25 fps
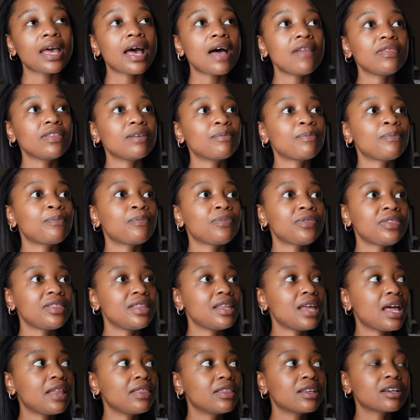
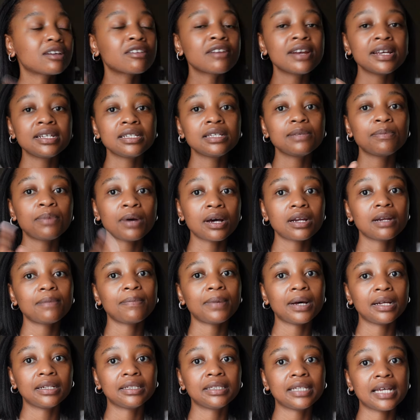And the crazy part
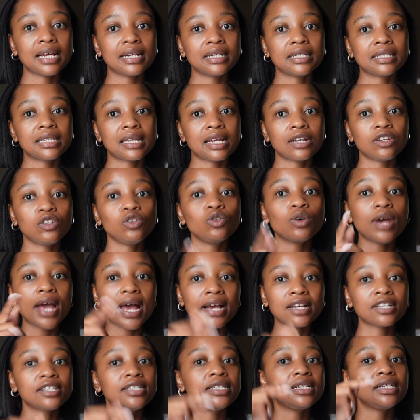about that is that you
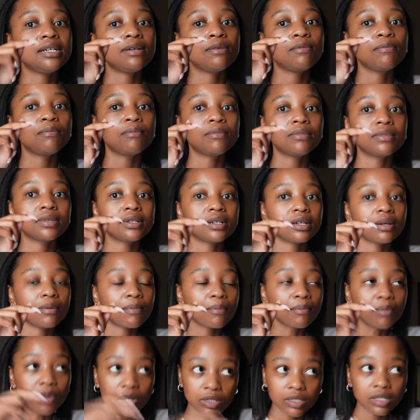actually
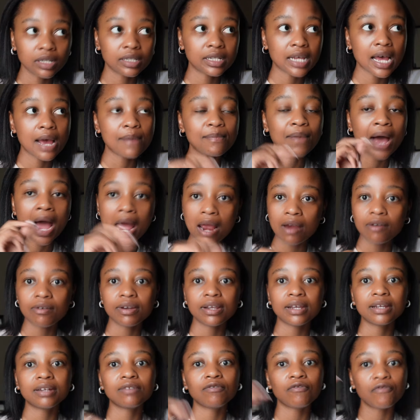most of the time
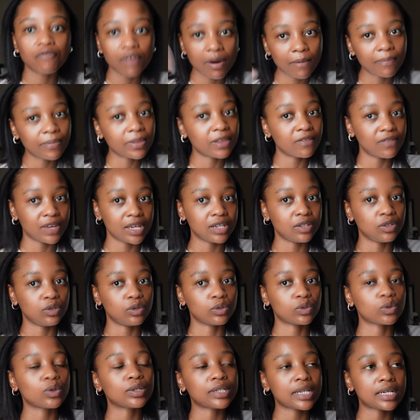hiring it from the venue,
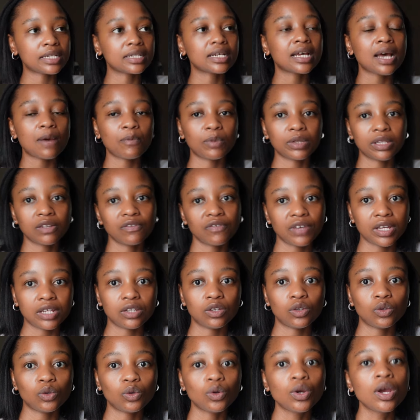so it doesn't come with the
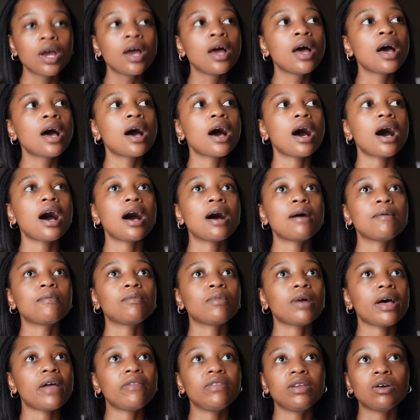venue.
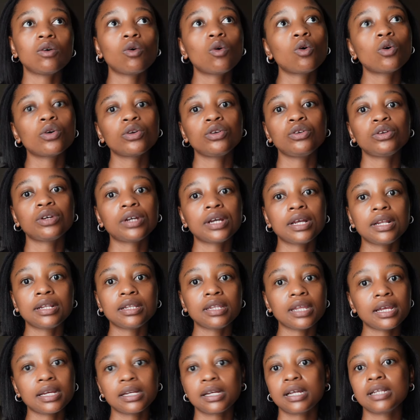Or
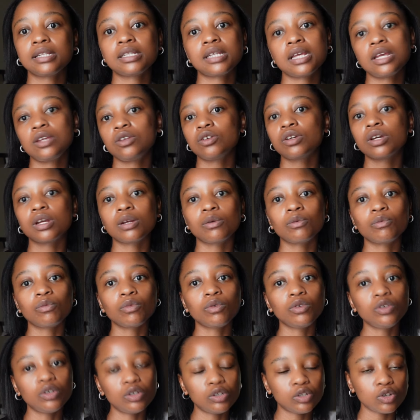they can say you can
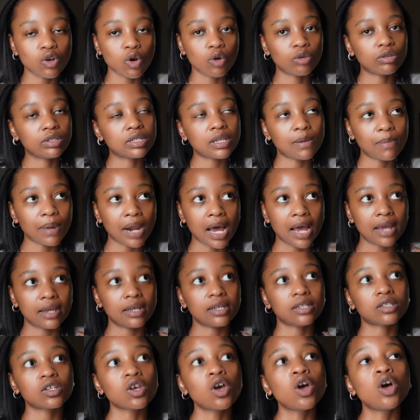use your own
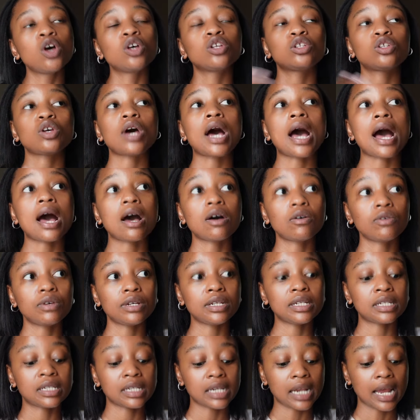suppliers. So
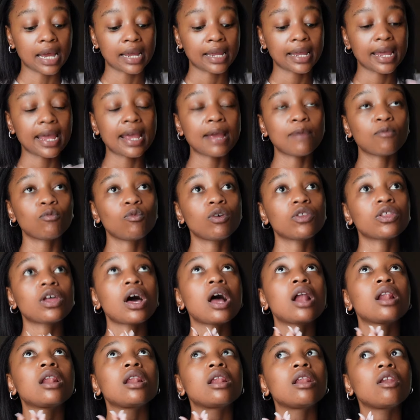ours like came with
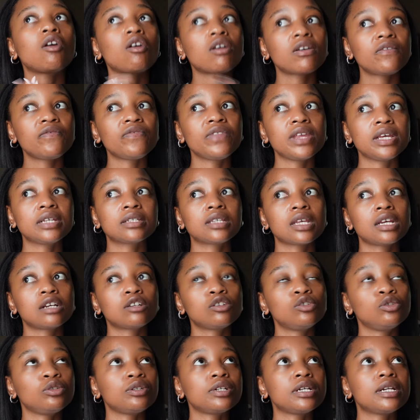a lot of things
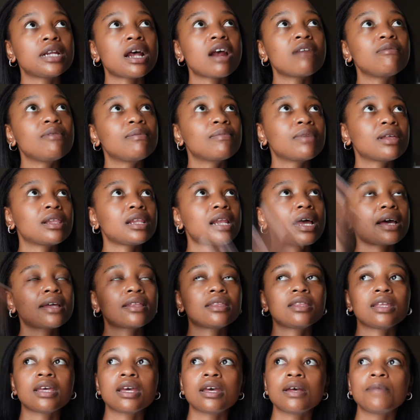included. I remember
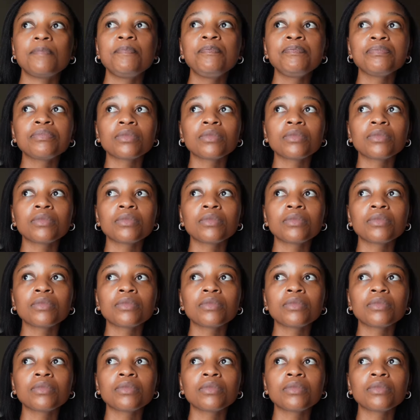like their